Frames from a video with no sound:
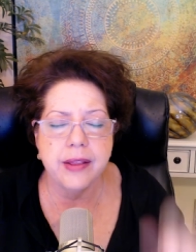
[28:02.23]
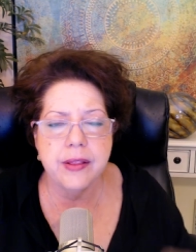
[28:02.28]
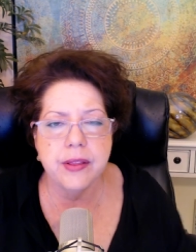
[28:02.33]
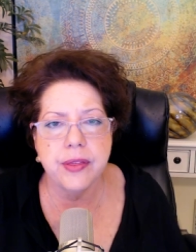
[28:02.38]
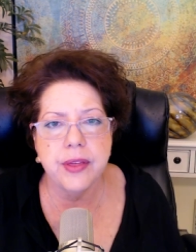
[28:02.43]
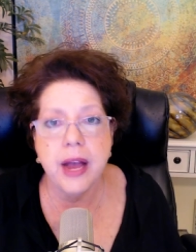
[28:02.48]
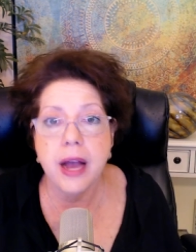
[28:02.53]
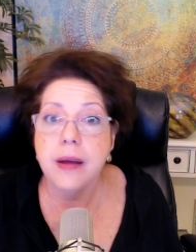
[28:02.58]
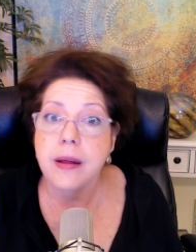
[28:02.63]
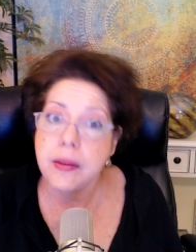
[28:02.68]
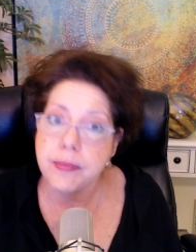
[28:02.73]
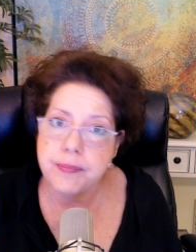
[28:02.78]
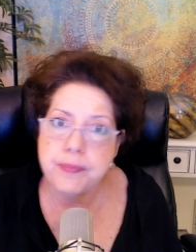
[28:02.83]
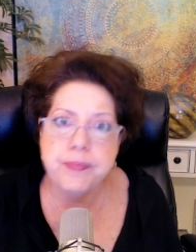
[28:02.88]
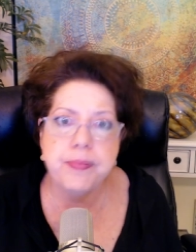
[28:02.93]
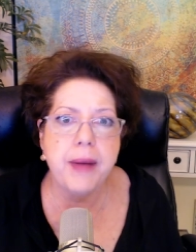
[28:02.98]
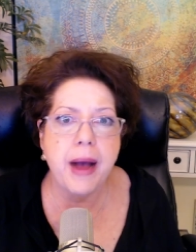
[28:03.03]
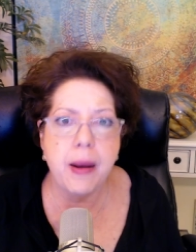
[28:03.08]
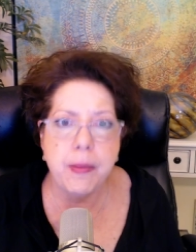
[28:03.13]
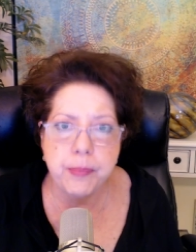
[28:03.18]
the th I
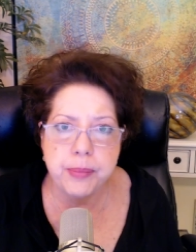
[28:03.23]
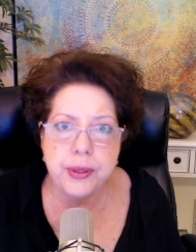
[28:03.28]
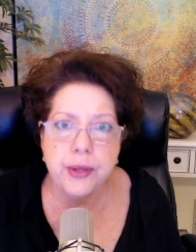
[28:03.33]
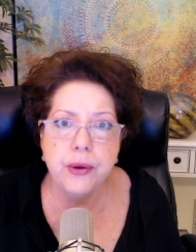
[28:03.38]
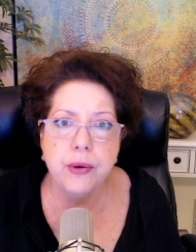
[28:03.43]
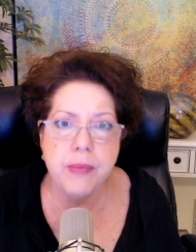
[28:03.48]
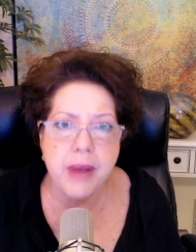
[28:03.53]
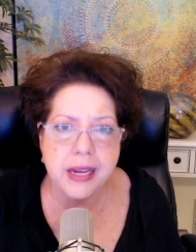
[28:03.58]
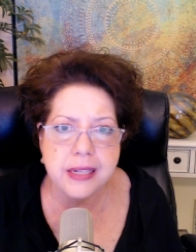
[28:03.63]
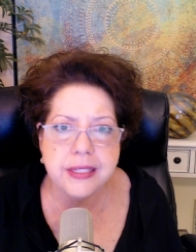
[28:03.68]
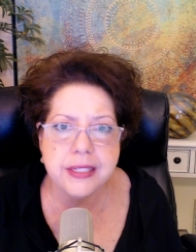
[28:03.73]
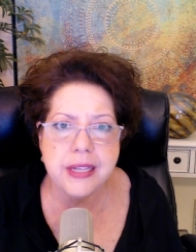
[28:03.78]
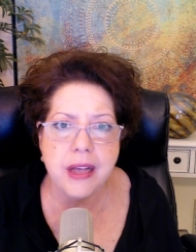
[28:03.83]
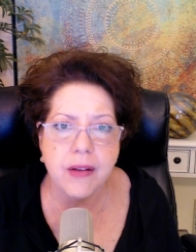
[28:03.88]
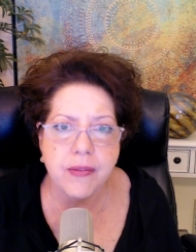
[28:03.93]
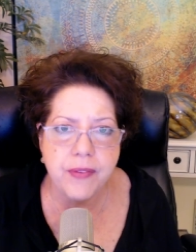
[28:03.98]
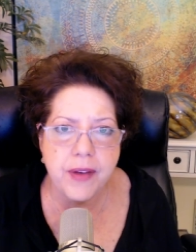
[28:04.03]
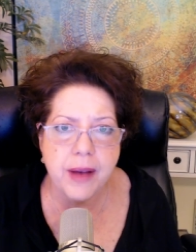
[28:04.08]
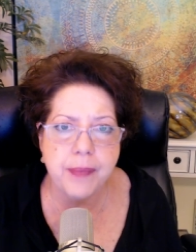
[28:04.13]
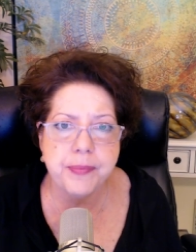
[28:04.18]
about blew
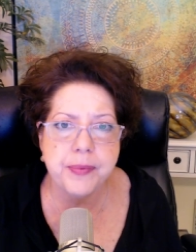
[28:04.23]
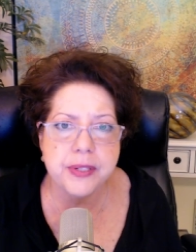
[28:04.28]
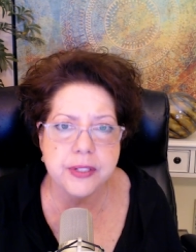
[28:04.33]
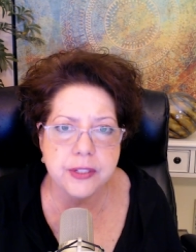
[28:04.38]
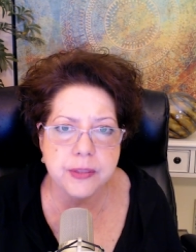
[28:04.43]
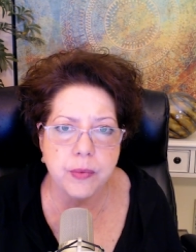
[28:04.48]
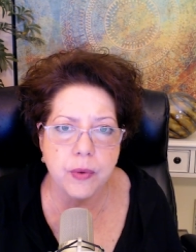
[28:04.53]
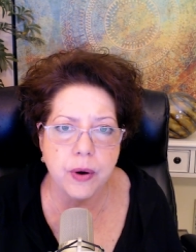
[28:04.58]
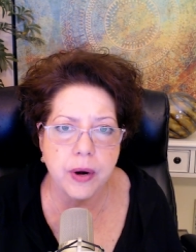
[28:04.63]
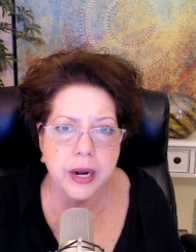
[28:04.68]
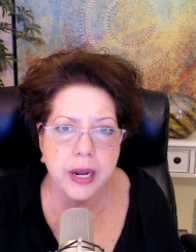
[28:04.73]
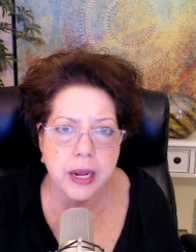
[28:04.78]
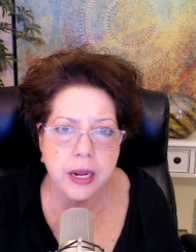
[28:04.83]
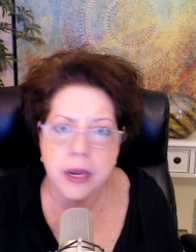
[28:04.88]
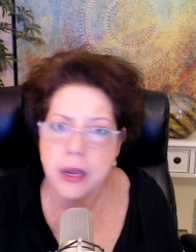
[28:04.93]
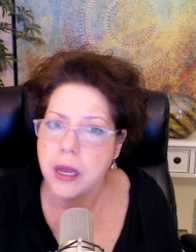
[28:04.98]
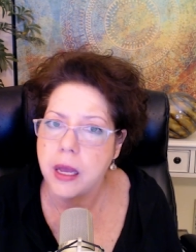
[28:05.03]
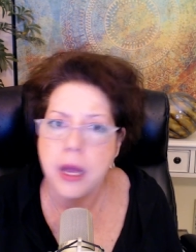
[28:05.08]
myself up this morning.